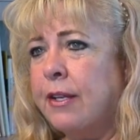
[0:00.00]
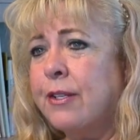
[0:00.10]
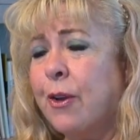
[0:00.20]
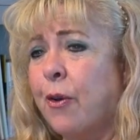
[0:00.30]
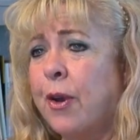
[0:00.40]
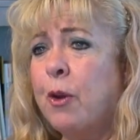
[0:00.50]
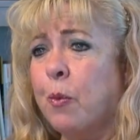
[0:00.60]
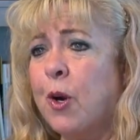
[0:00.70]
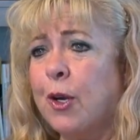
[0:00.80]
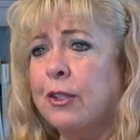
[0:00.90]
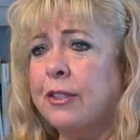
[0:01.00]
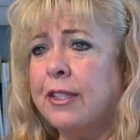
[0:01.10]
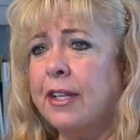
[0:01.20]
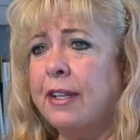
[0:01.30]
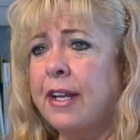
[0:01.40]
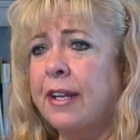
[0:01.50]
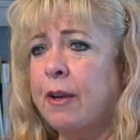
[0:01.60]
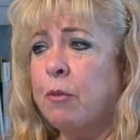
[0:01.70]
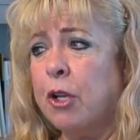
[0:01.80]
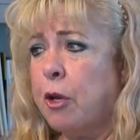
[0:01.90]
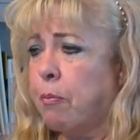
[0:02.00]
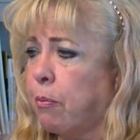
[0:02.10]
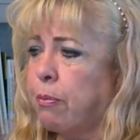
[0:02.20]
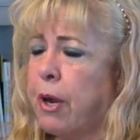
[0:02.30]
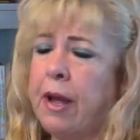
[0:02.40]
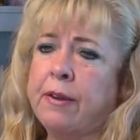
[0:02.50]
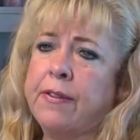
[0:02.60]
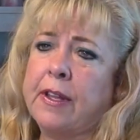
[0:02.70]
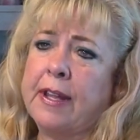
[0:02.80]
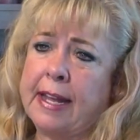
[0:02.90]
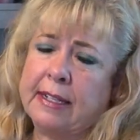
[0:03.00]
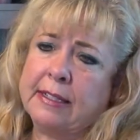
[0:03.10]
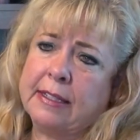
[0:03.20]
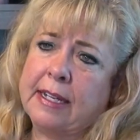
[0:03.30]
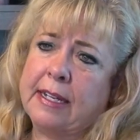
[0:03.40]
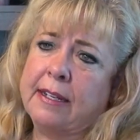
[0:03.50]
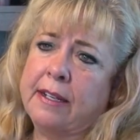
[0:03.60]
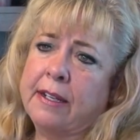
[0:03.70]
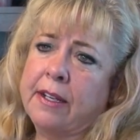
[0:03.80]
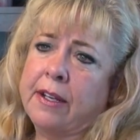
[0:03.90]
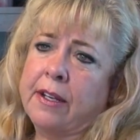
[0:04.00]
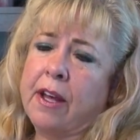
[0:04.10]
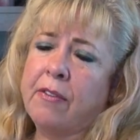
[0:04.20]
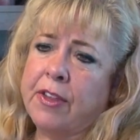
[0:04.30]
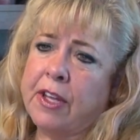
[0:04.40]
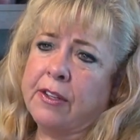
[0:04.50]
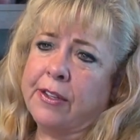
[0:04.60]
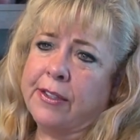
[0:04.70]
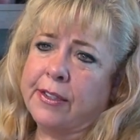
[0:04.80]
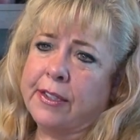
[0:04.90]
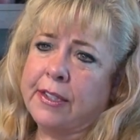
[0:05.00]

So it works, and I'm really proud of the legacy of the alert.